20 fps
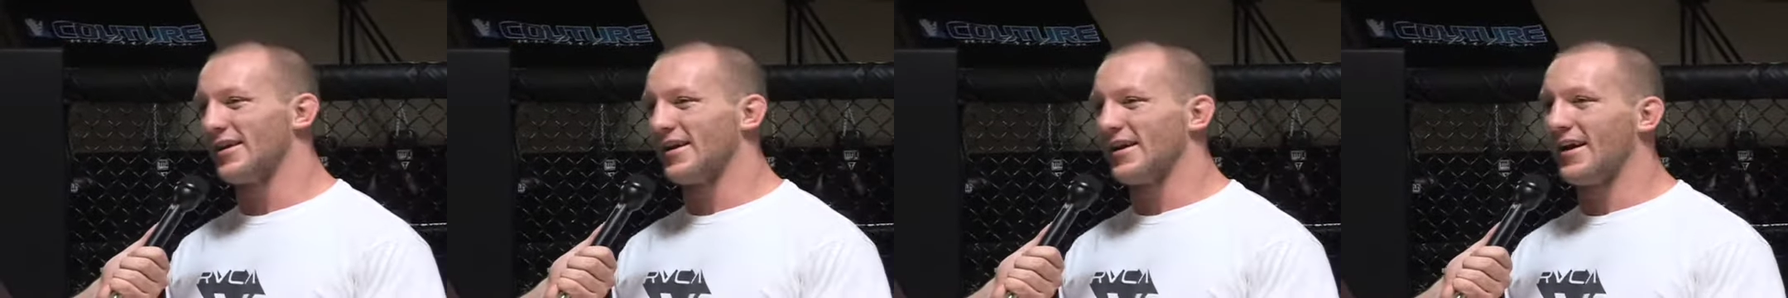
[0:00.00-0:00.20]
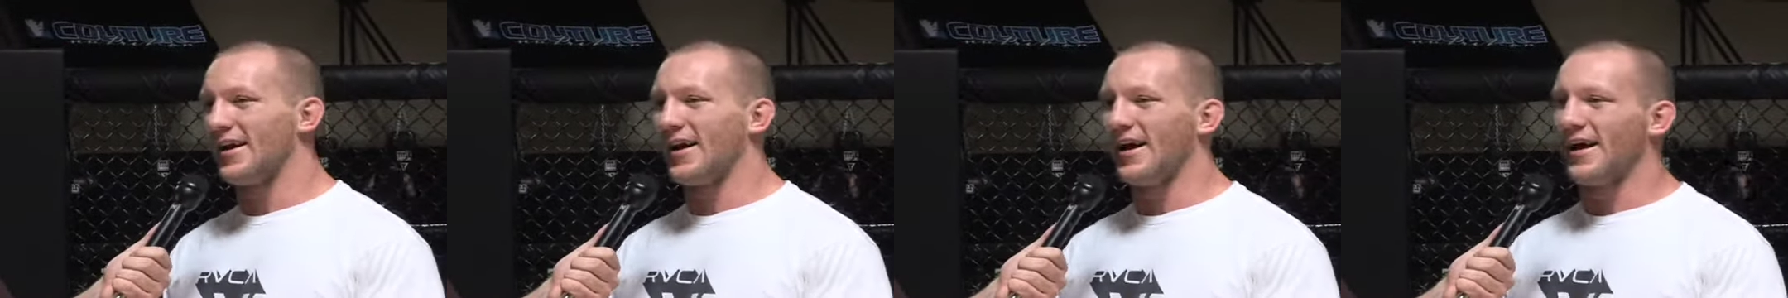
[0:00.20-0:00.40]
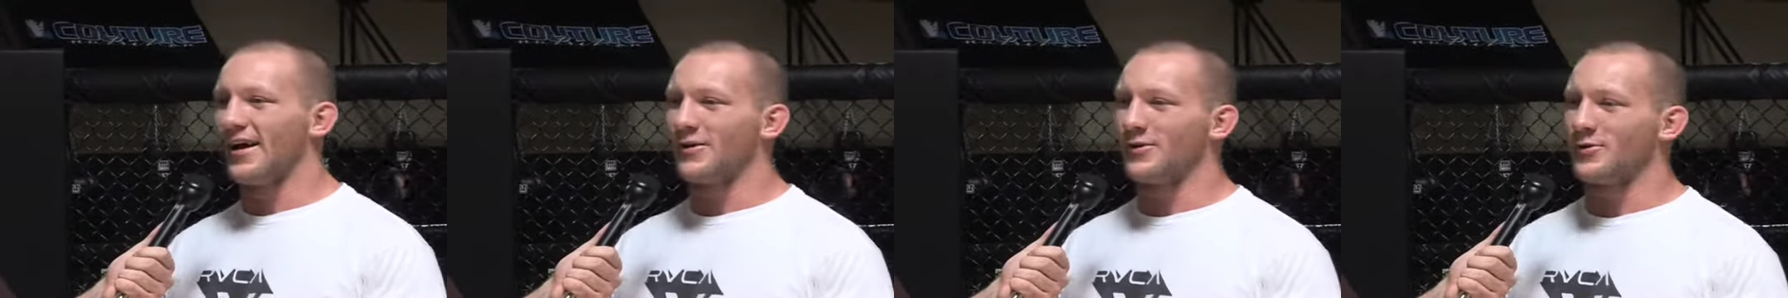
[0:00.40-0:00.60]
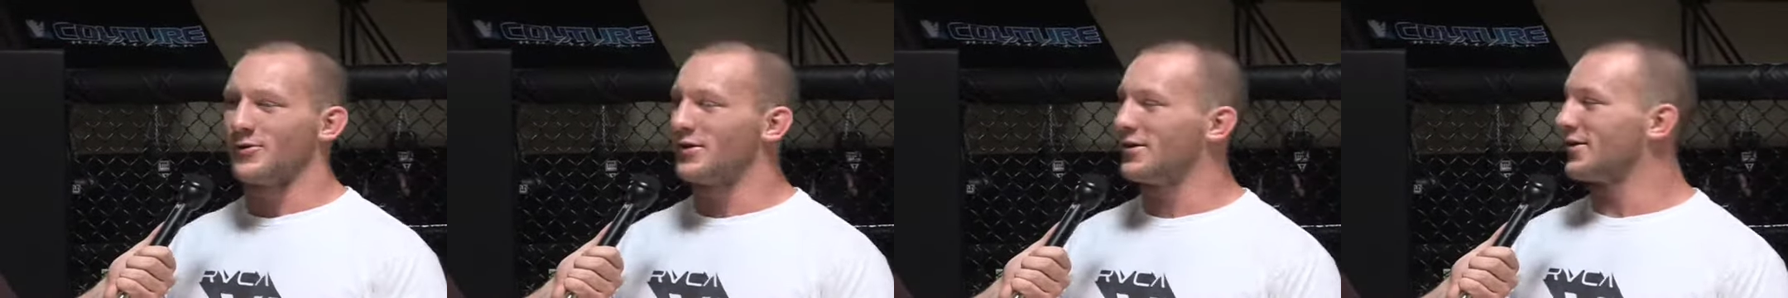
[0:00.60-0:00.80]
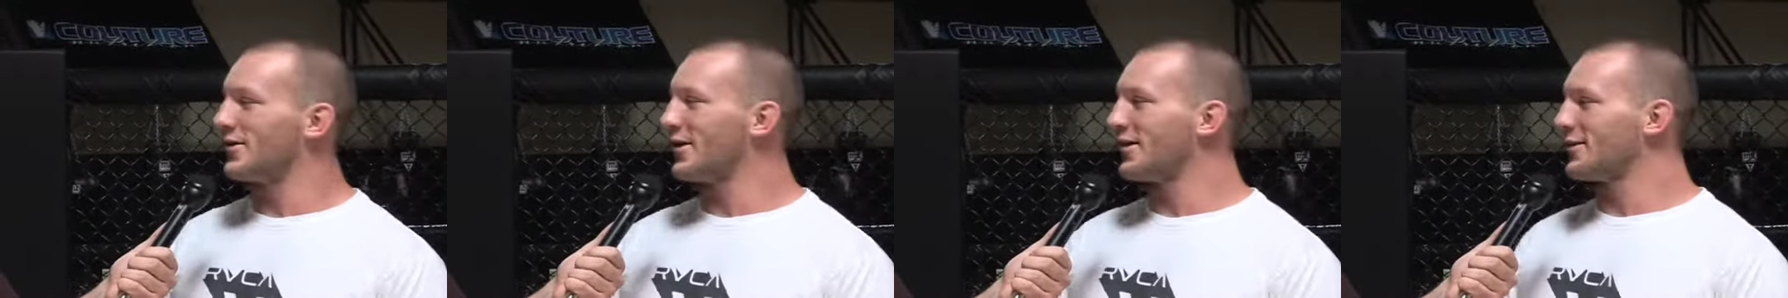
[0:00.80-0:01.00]
I don't
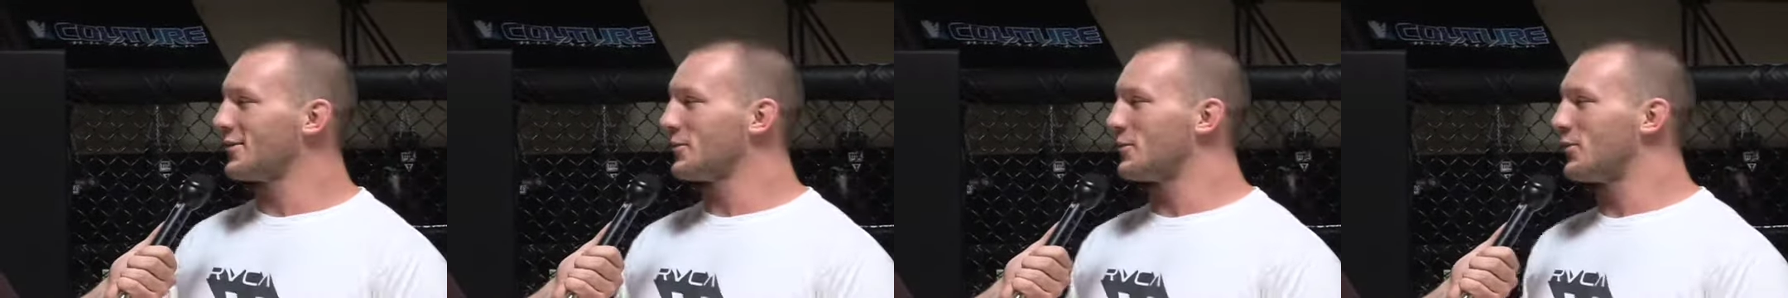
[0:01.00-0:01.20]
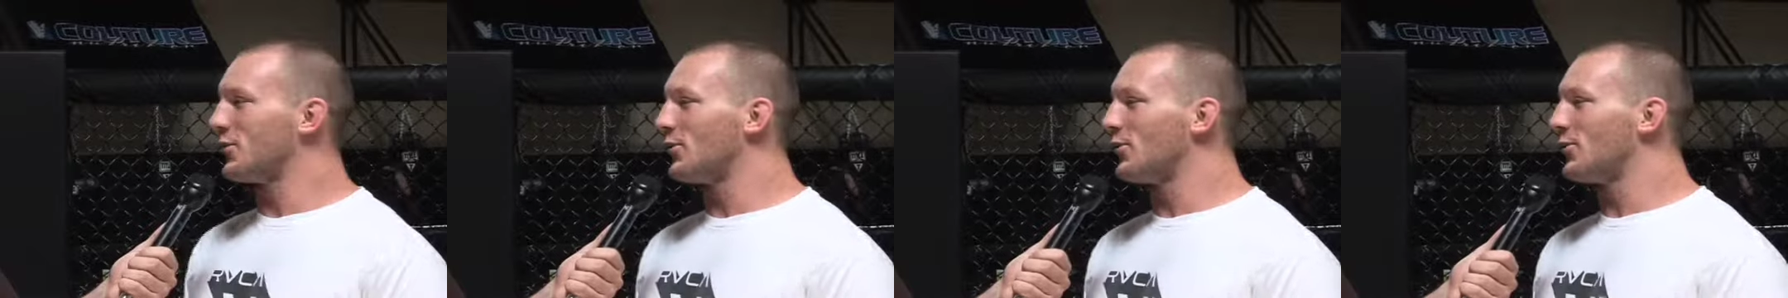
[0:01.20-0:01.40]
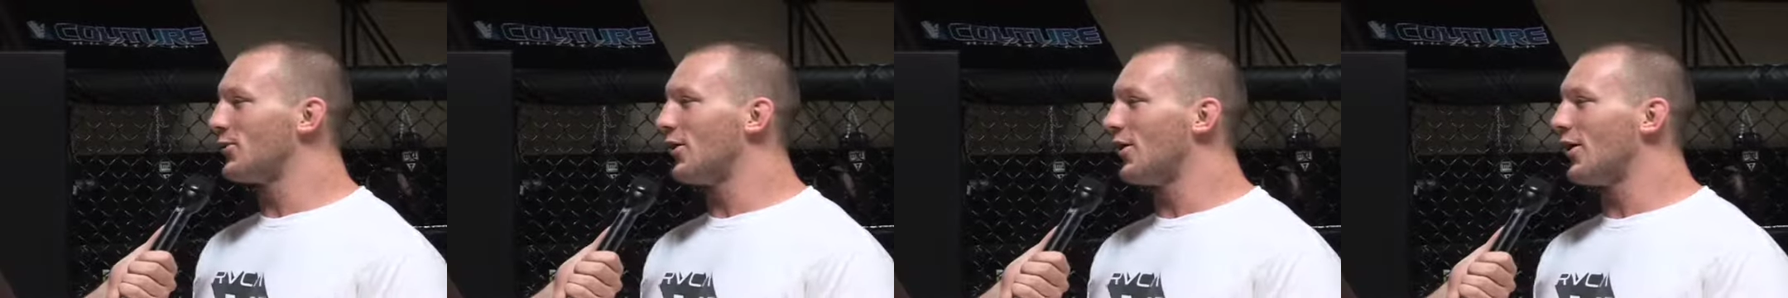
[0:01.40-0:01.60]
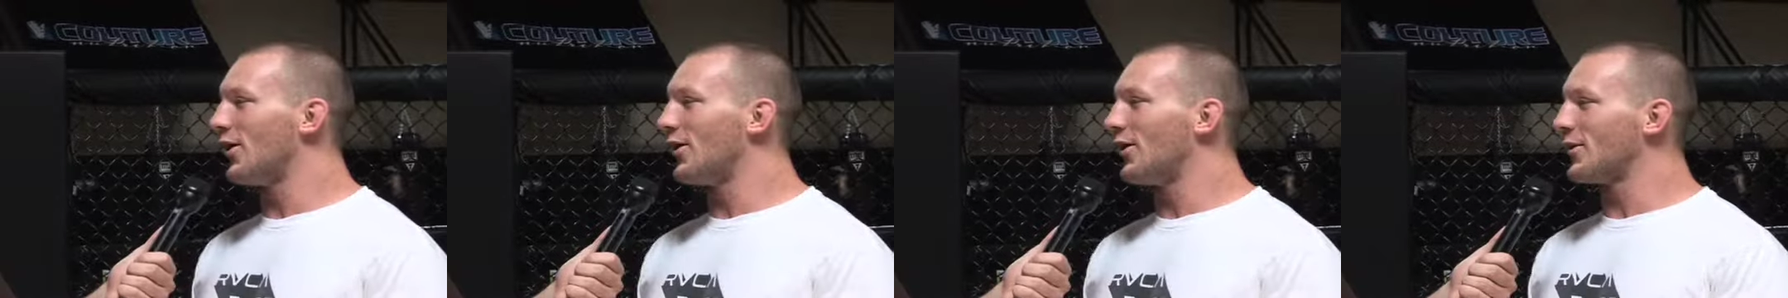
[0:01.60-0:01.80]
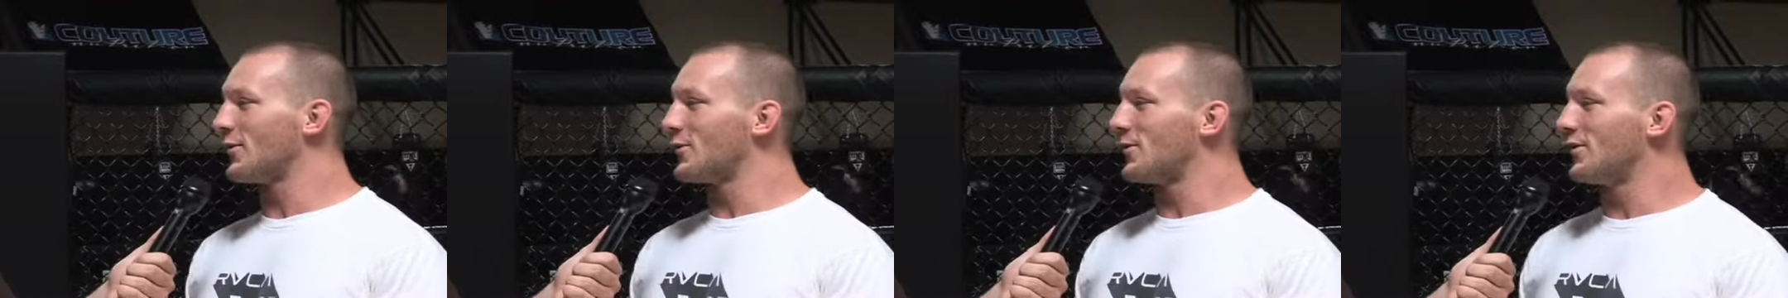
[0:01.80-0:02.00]
really like the
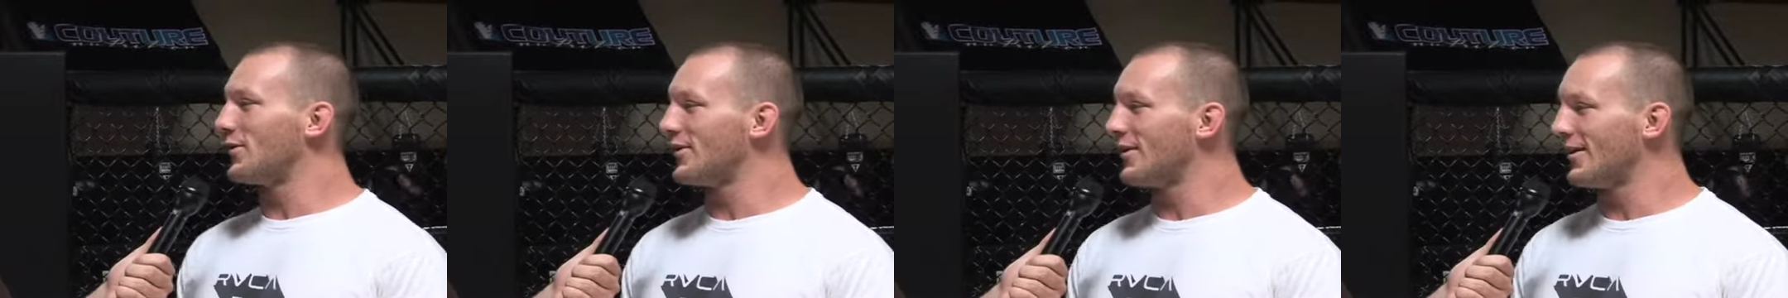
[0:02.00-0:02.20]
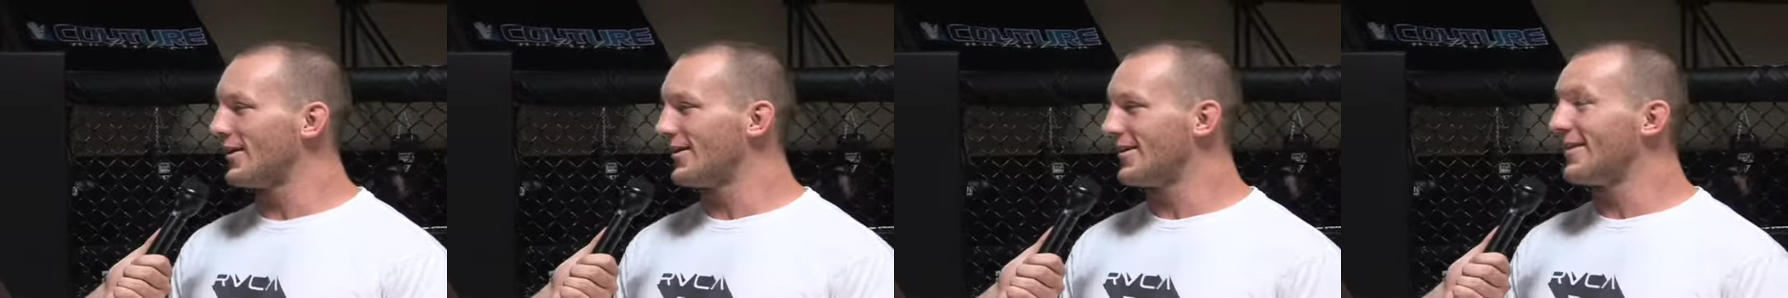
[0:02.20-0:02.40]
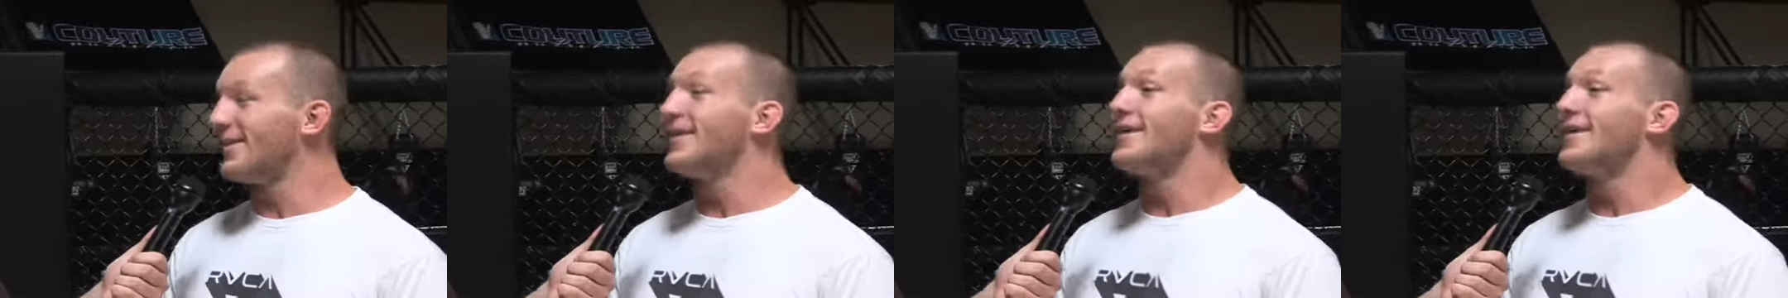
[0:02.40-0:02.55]
Bulldog, but then